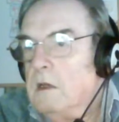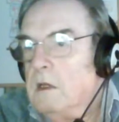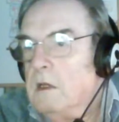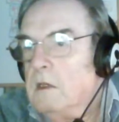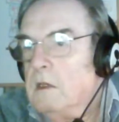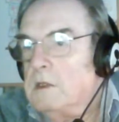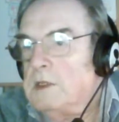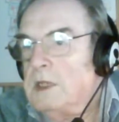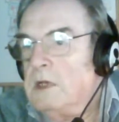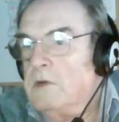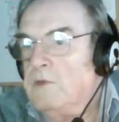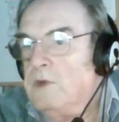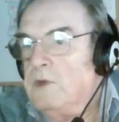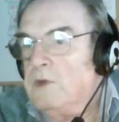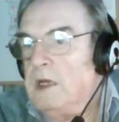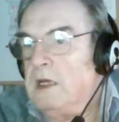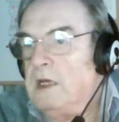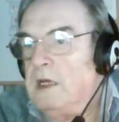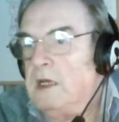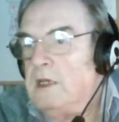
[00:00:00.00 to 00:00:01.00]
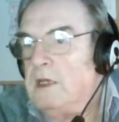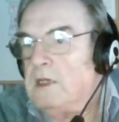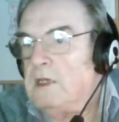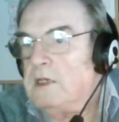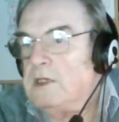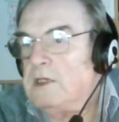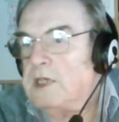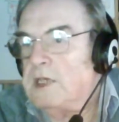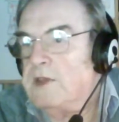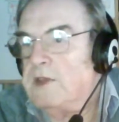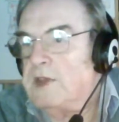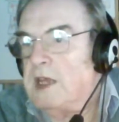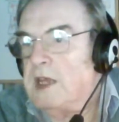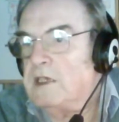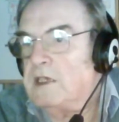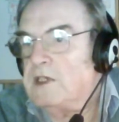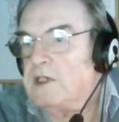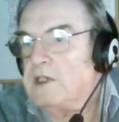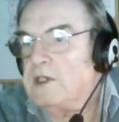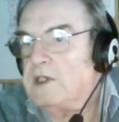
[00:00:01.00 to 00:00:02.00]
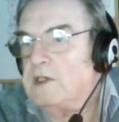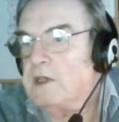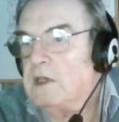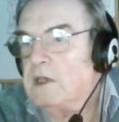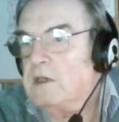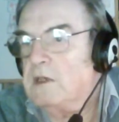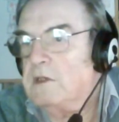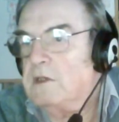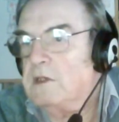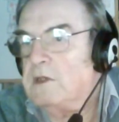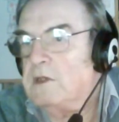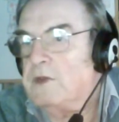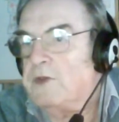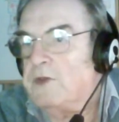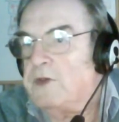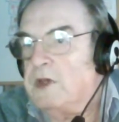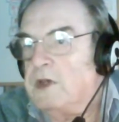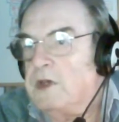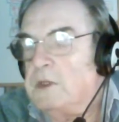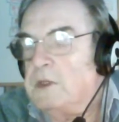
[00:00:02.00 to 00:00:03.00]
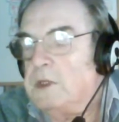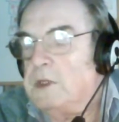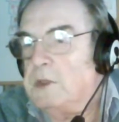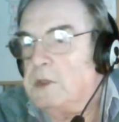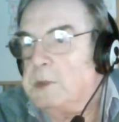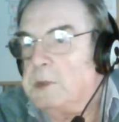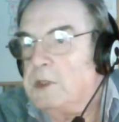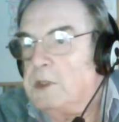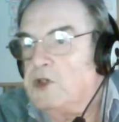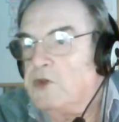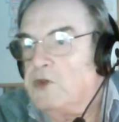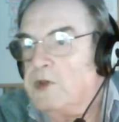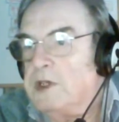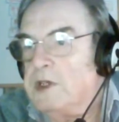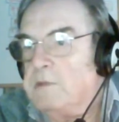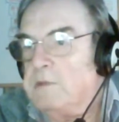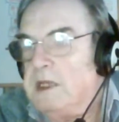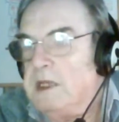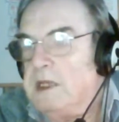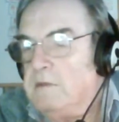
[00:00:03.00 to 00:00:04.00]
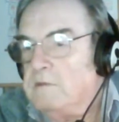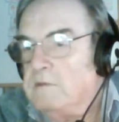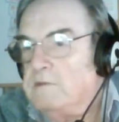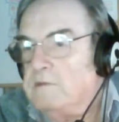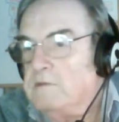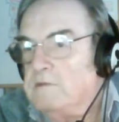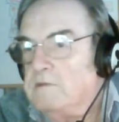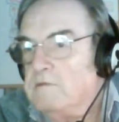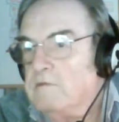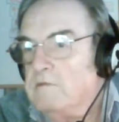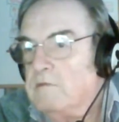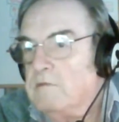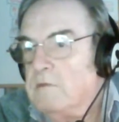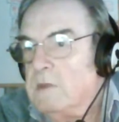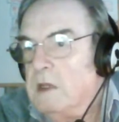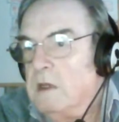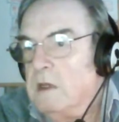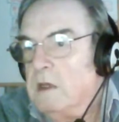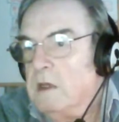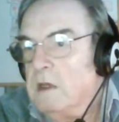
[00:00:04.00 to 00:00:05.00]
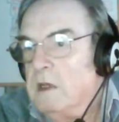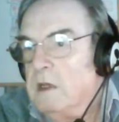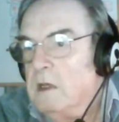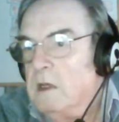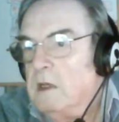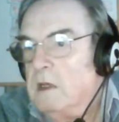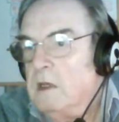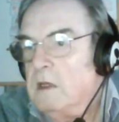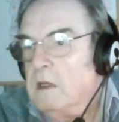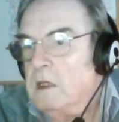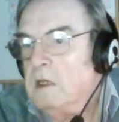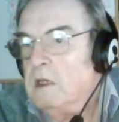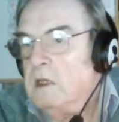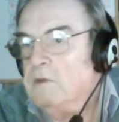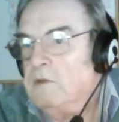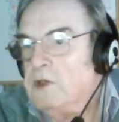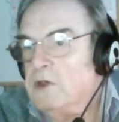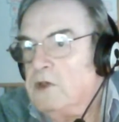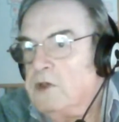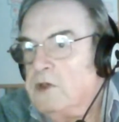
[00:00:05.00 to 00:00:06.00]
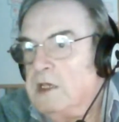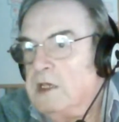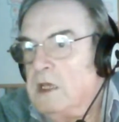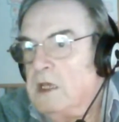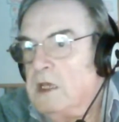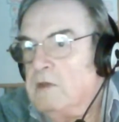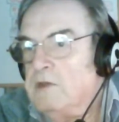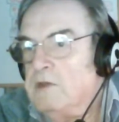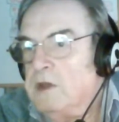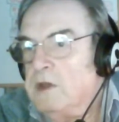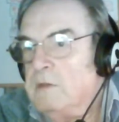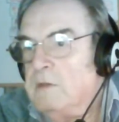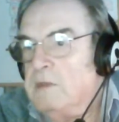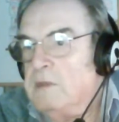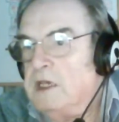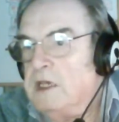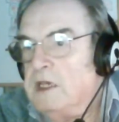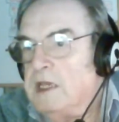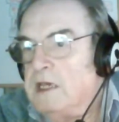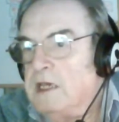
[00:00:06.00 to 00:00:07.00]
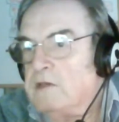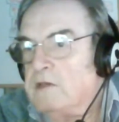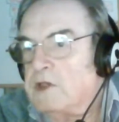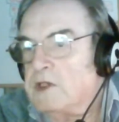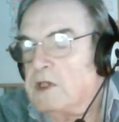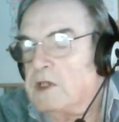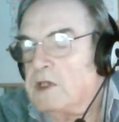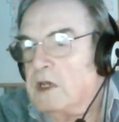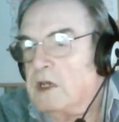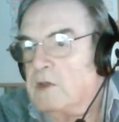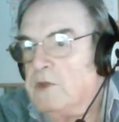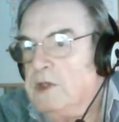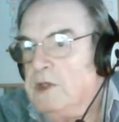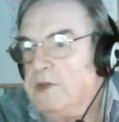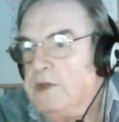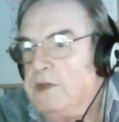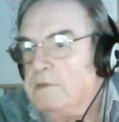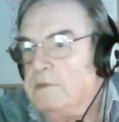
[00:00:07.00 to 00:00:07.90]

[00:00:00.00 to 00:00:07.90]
So I'd like to say thanks to the three of you for joining me. It was looking like it was only me and Al to start with.